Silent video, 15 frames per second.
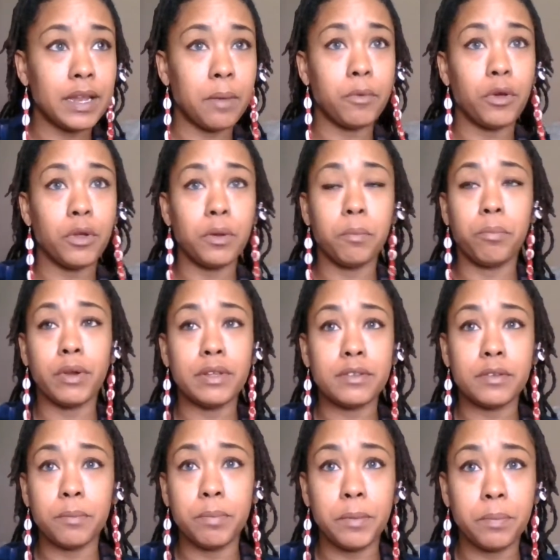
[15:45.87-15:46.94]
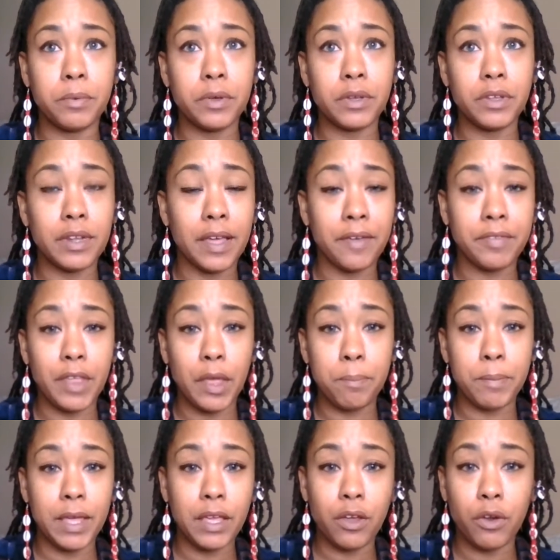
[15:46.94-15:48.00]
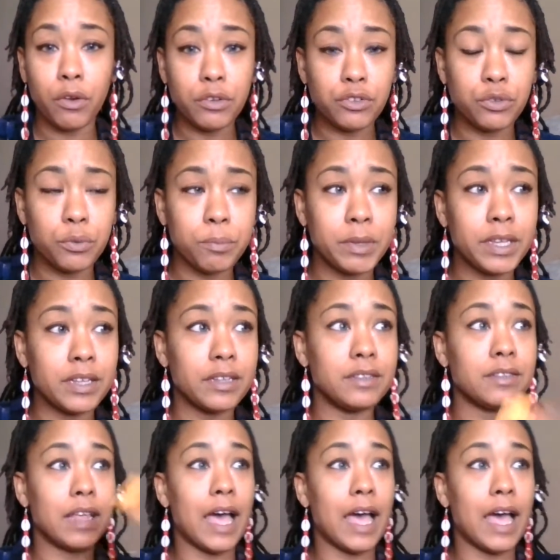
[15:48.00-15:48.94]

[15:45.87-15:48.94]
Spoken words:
I'm going to bring some people in your life that may hurt you because